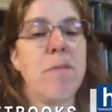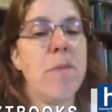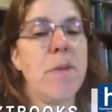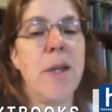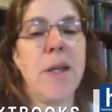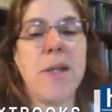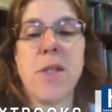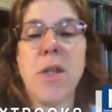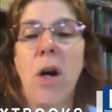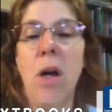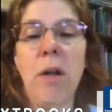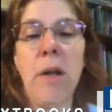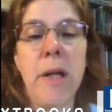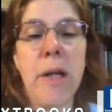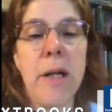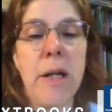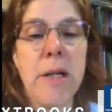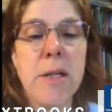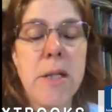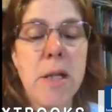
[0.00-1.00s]
That's all it
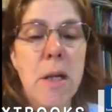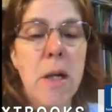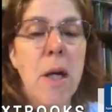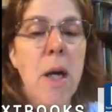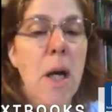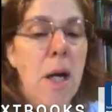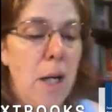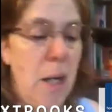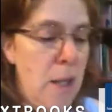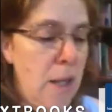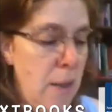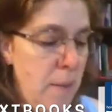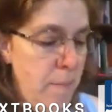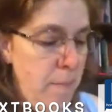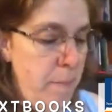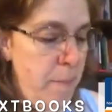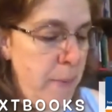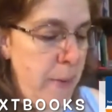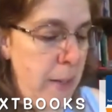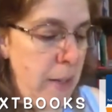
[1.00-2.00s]
is.
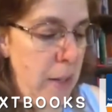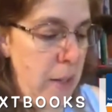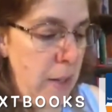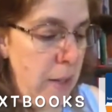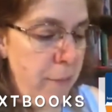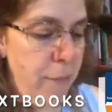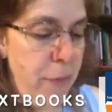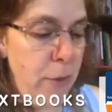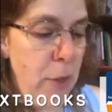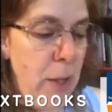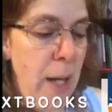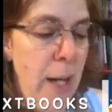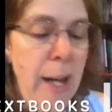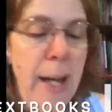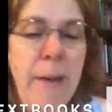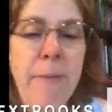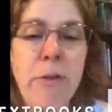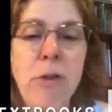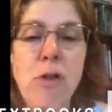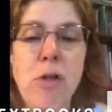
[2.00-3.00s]
But if they're not
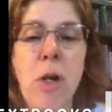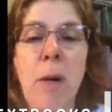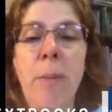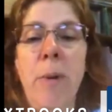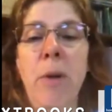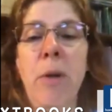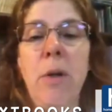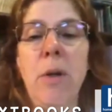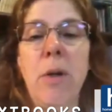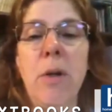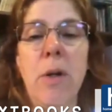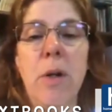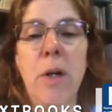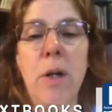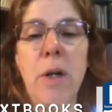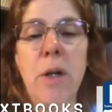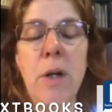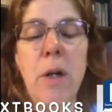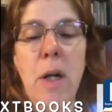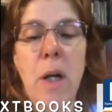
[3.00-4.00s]
having trouble,
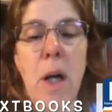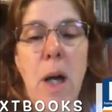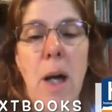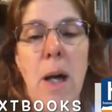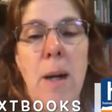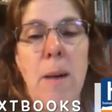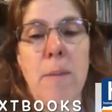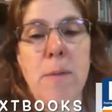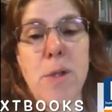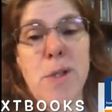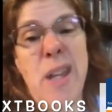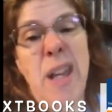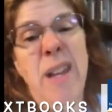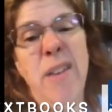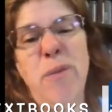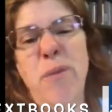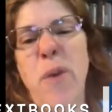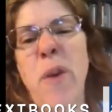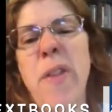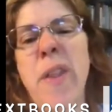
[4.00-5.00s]
or
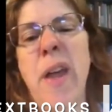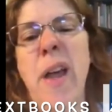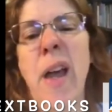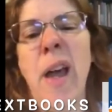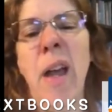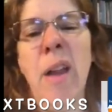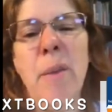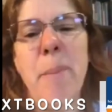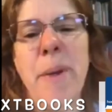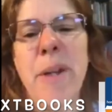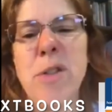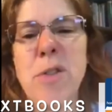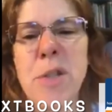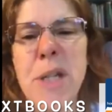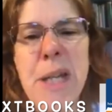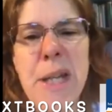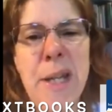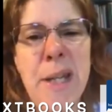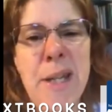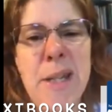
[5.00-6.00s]
and for the
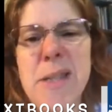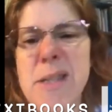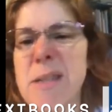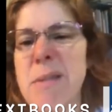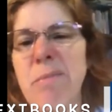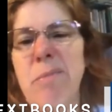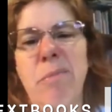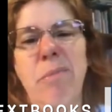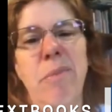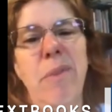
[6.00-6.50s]
elementary kids,